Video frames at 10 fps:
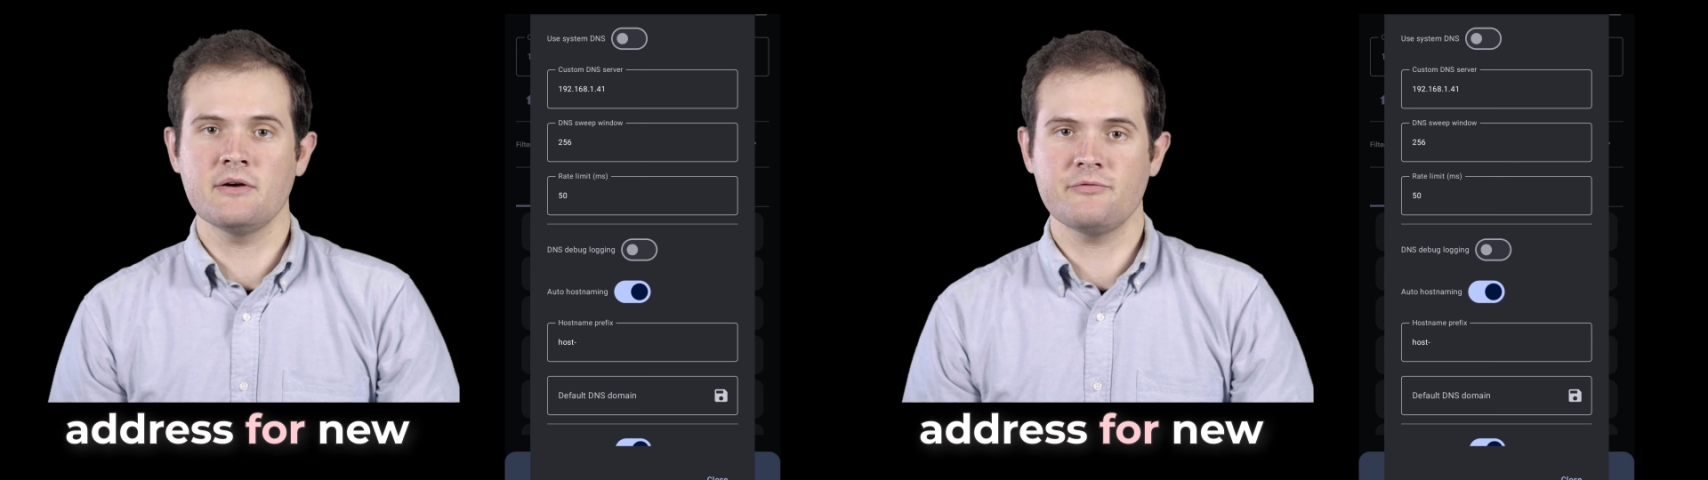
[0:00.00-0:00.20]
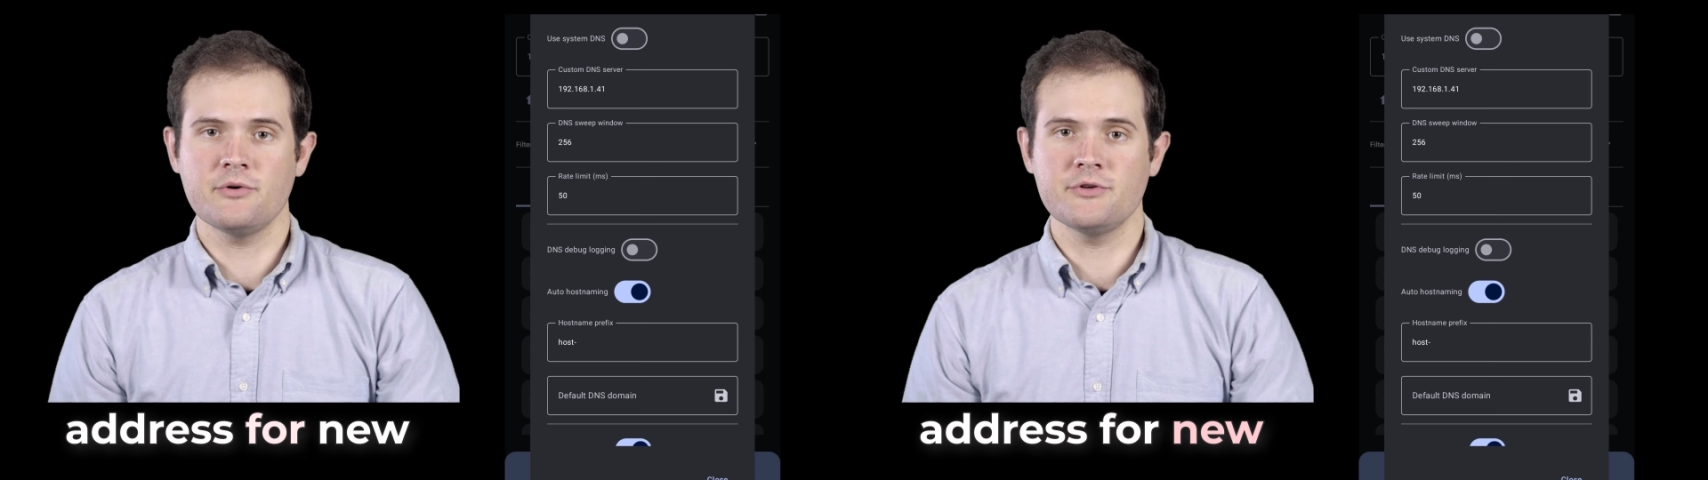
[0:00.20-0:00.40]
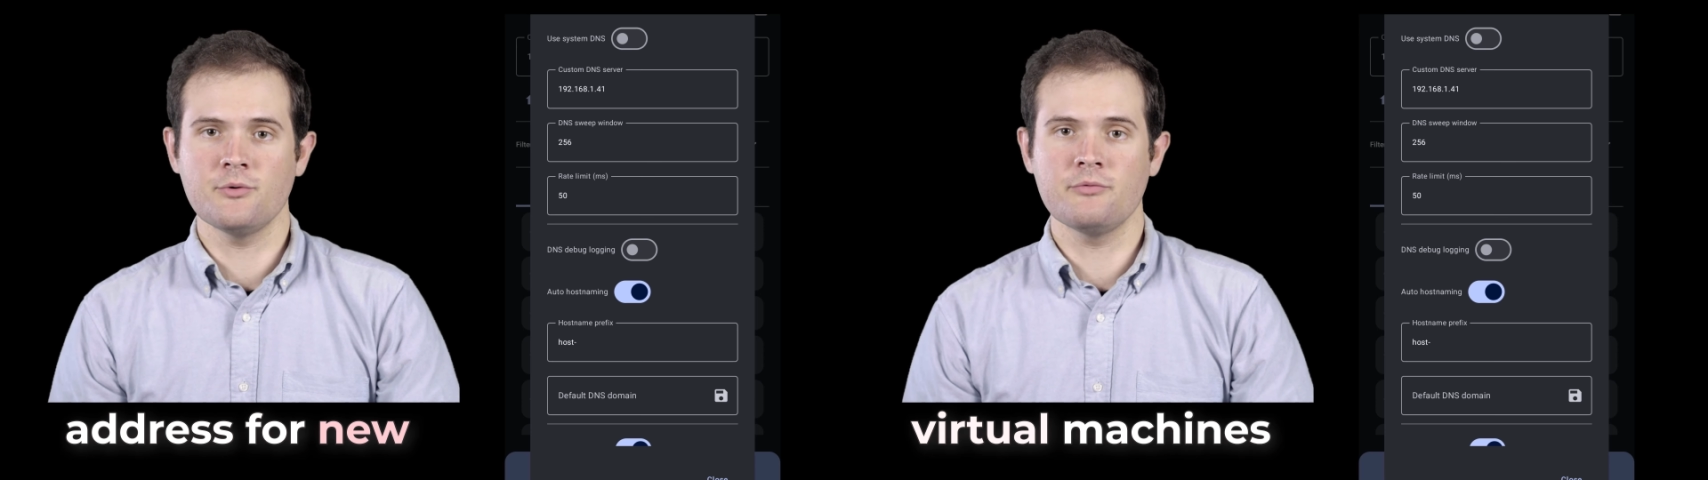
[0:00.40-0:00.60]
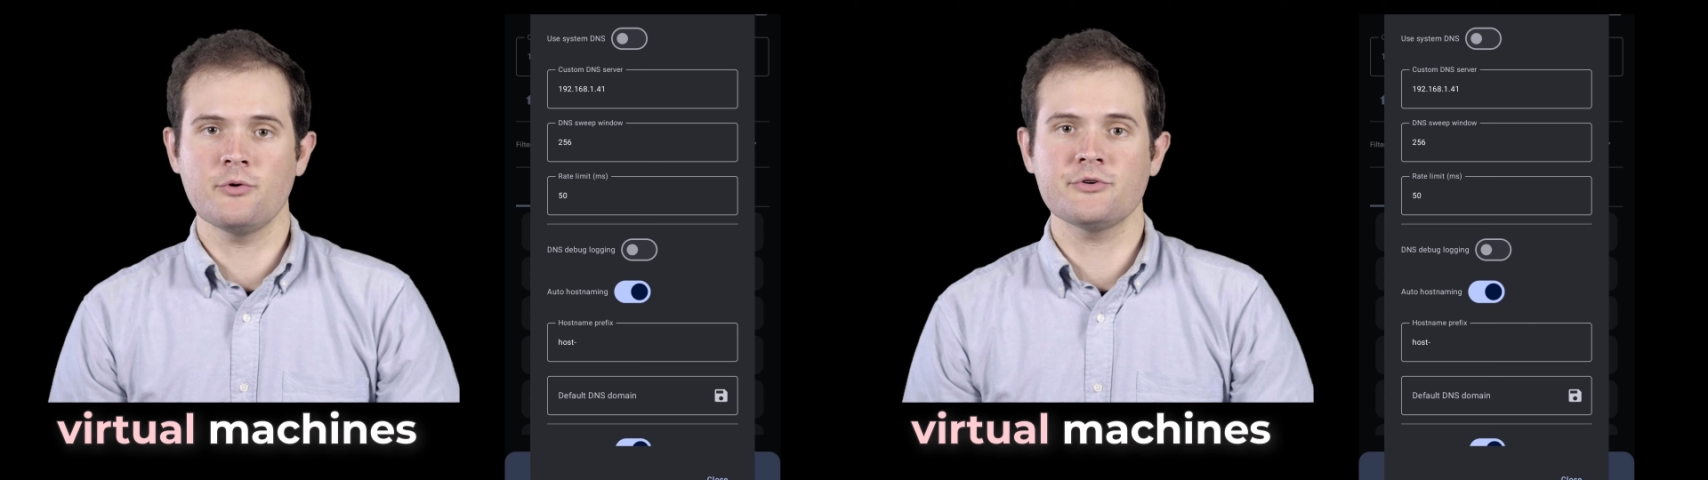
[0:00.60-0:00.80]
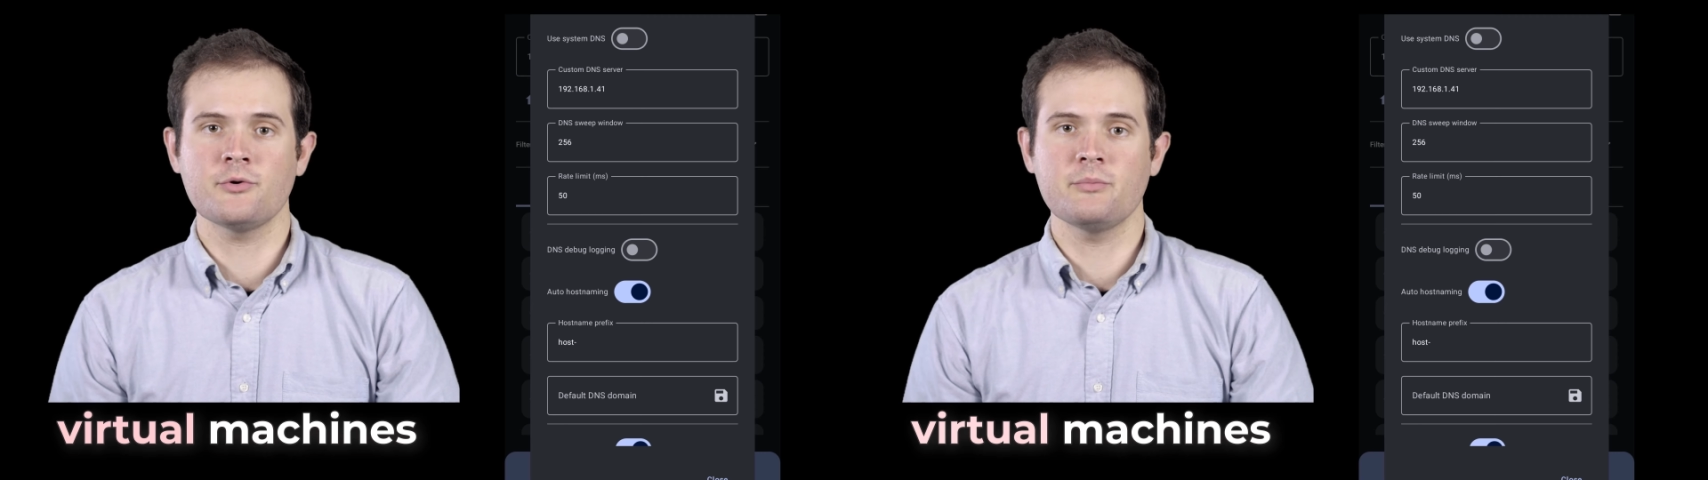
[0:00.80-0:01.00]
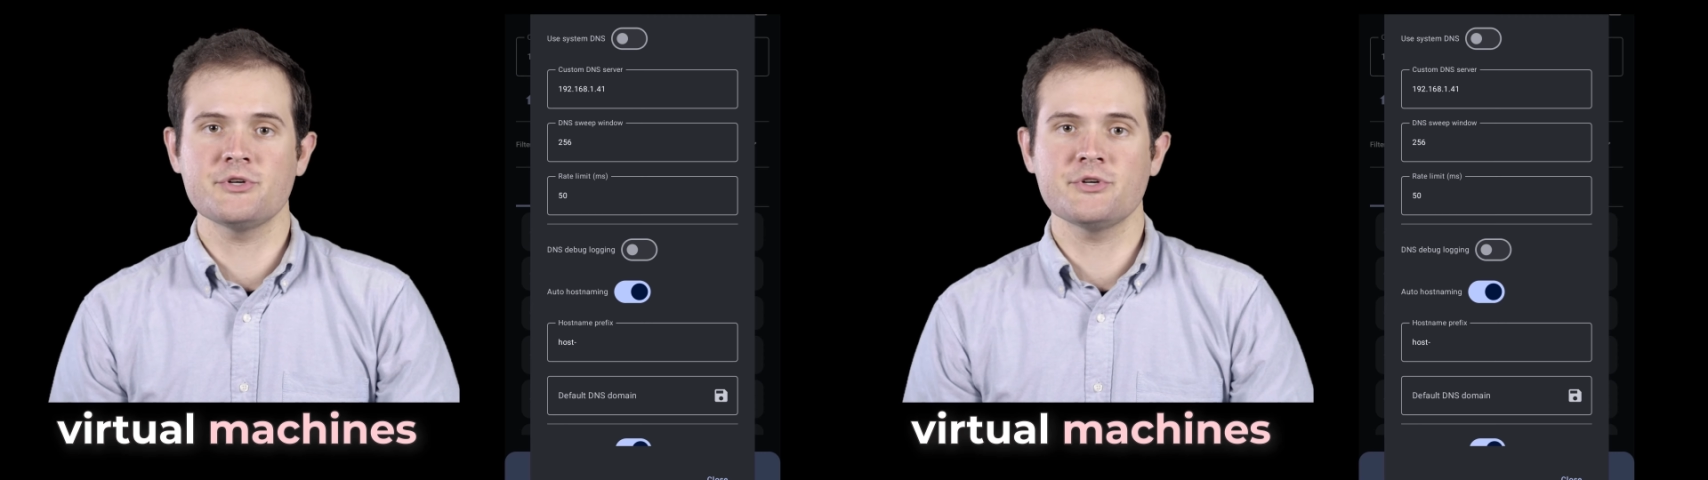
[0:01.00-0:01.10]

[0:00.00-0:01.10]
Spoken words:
for new virtual